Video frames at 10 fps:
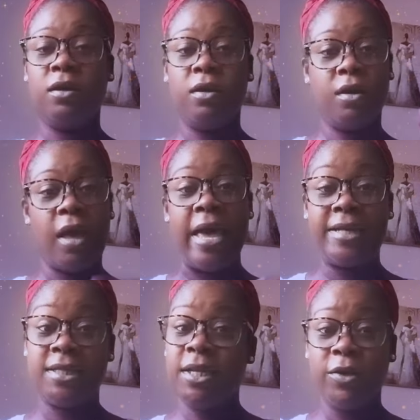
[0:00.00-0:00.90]
I had
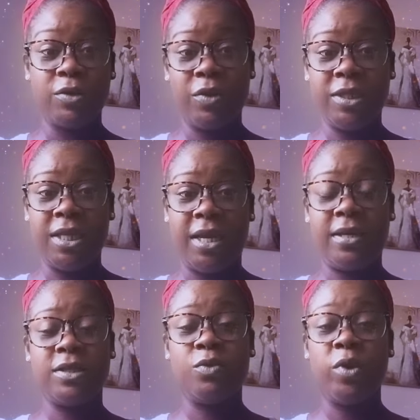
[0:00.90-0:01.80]
sneakers on today
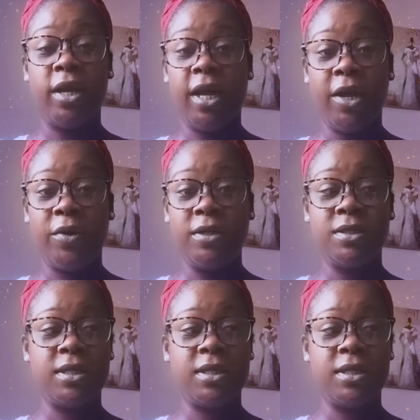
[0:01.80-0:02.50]
to run errands,